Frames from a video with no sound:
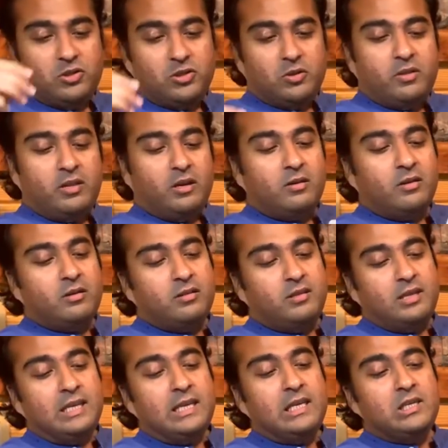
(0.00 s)
So there
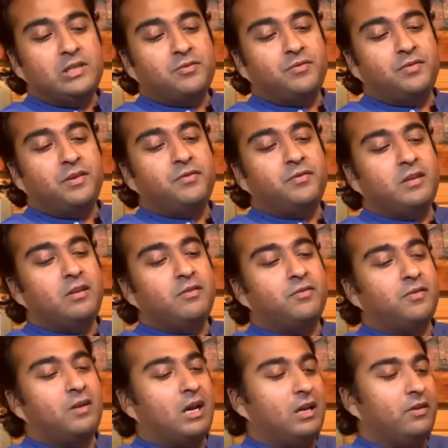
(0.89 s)
are these
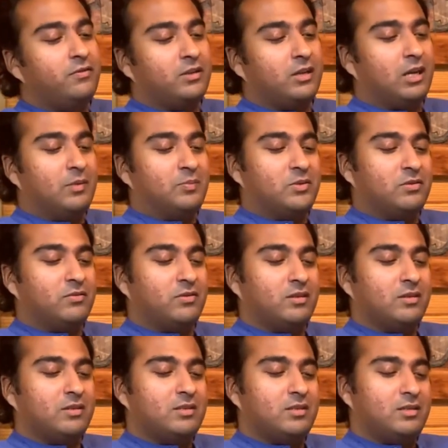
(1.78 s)
fifty-five types
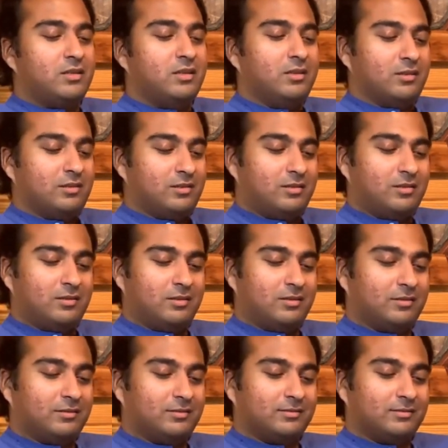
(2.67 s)
of conceit.